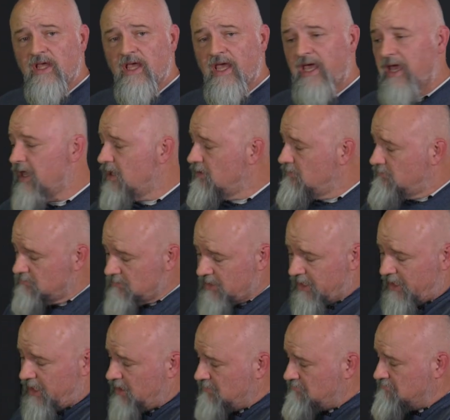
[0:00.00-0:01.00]
And
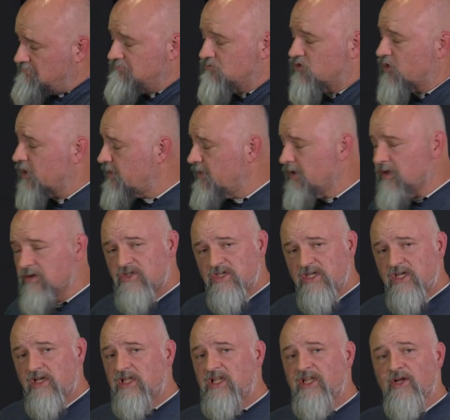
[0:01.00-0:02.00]
again, Trekker
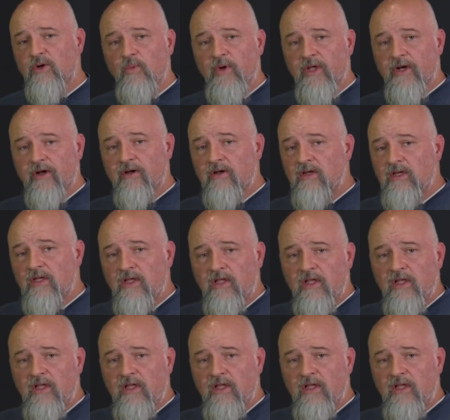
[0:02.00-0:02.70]
LG, clear winner.